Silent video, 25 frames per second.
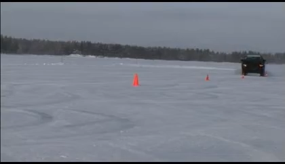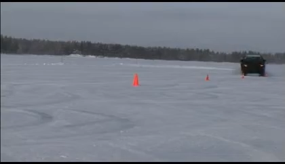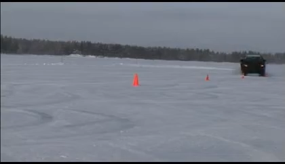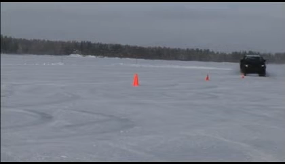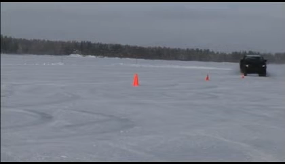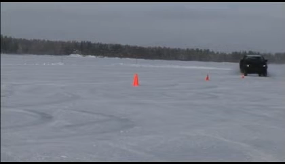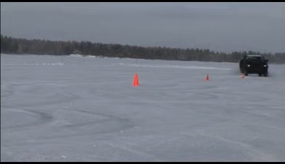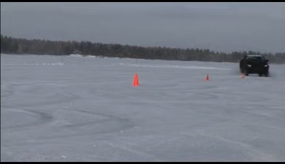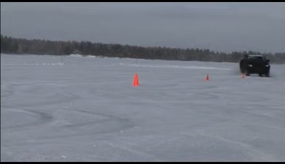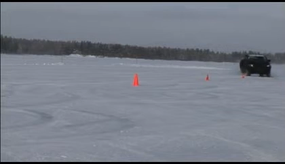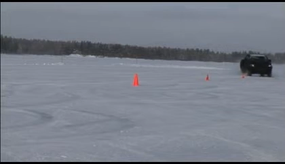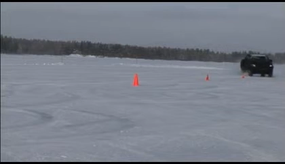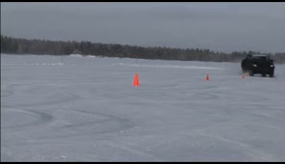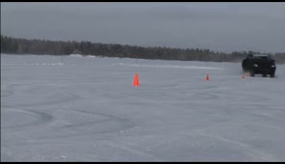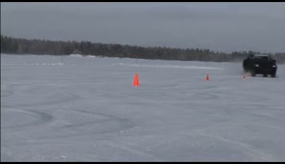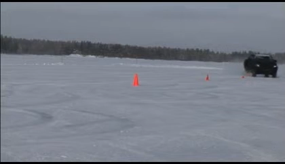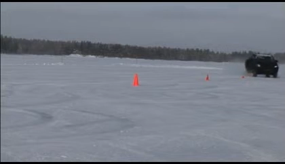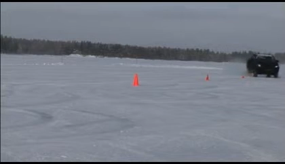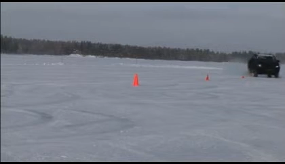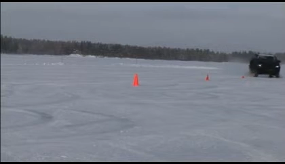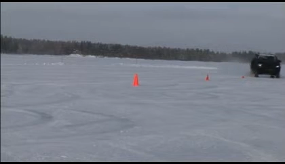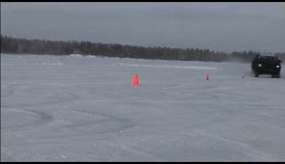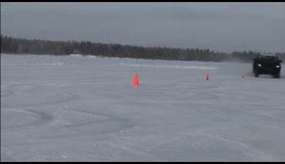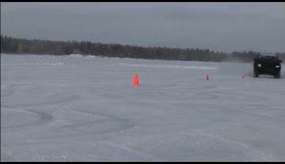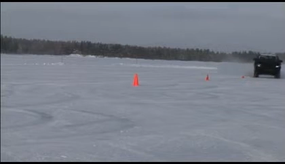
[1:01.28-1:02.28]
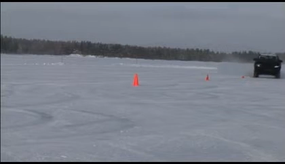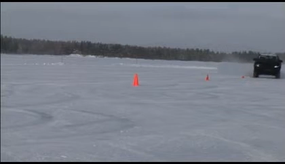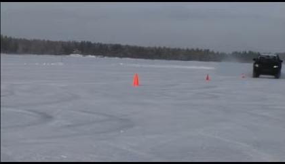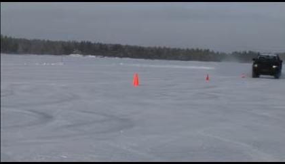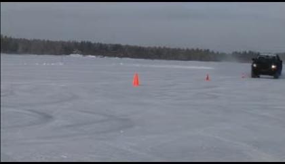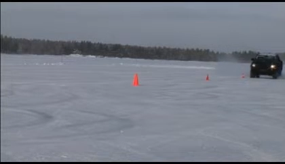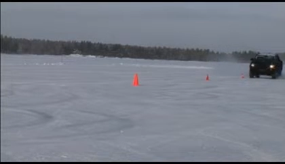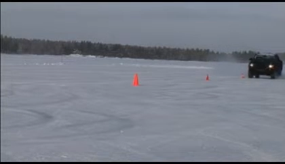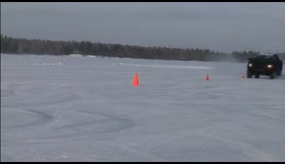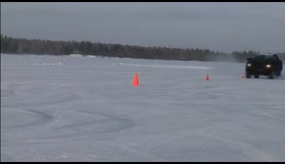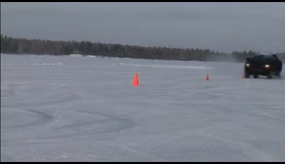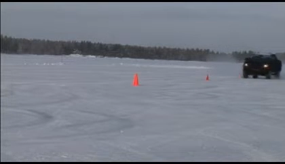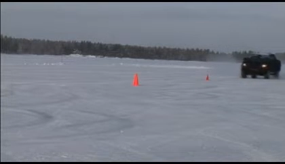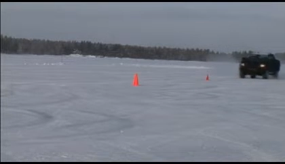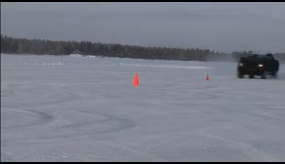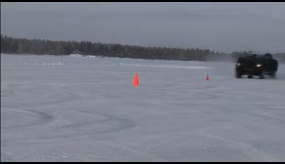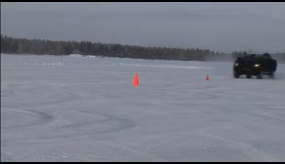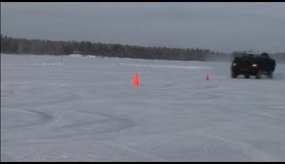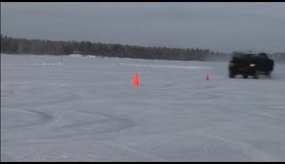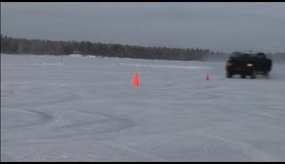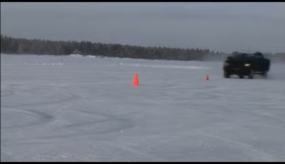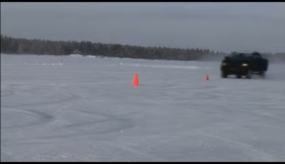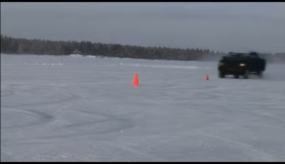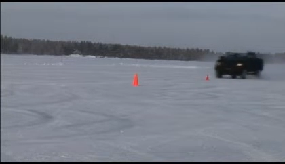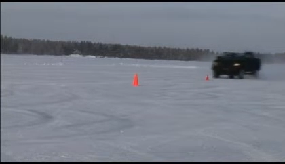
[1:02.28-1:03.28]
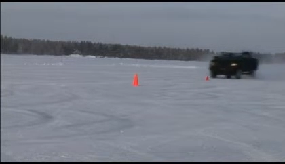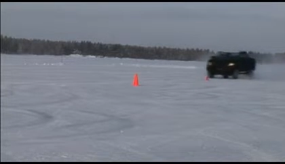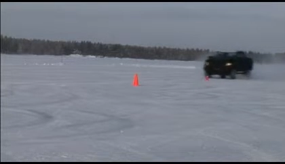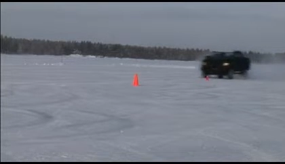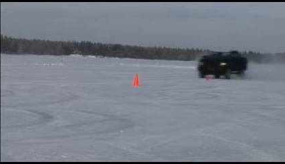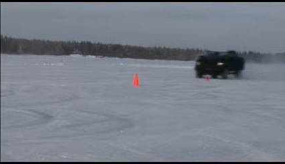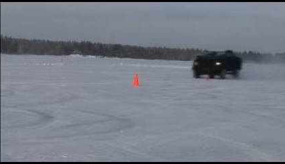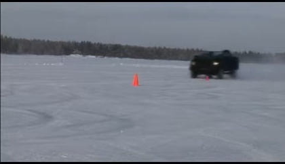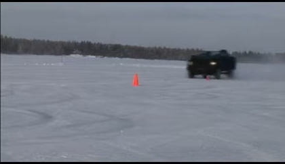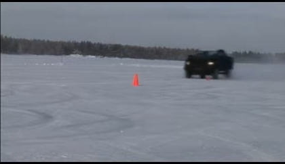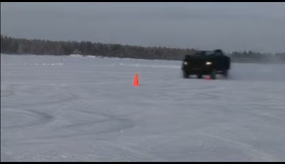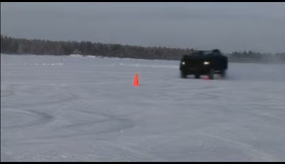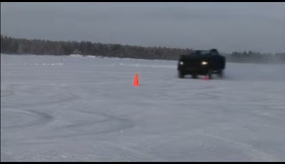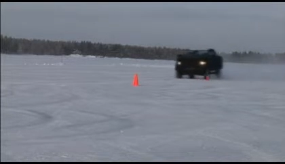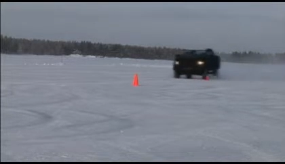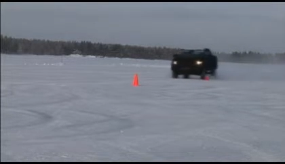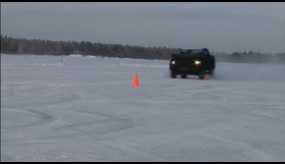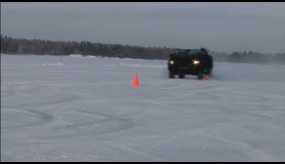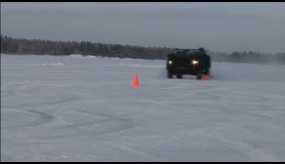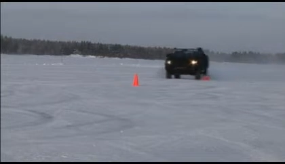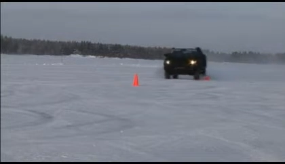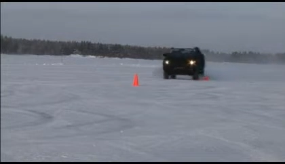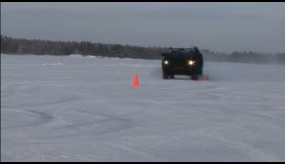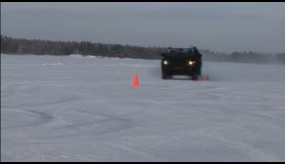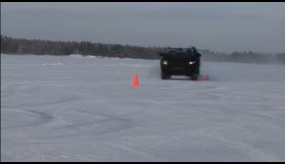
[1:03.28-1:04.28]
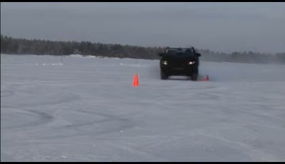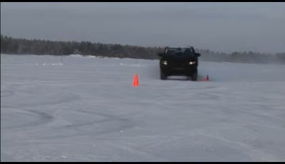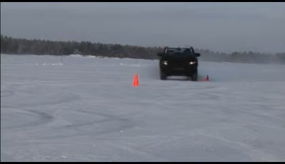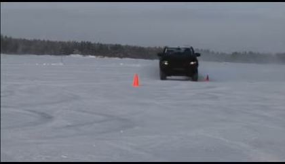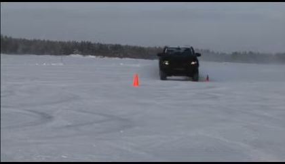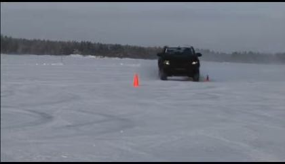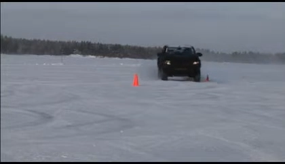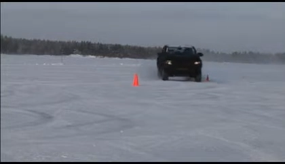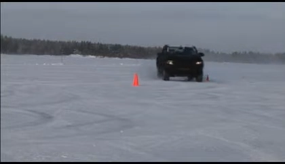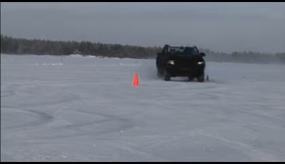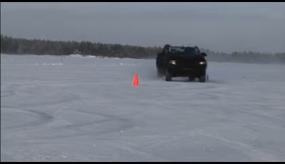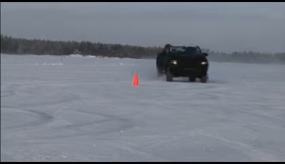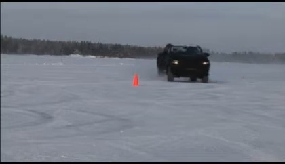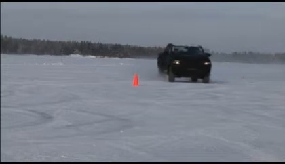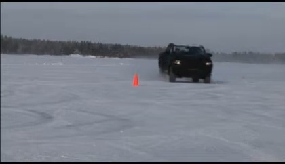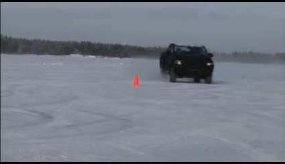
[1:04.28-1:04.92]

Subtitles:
(no speaker visible)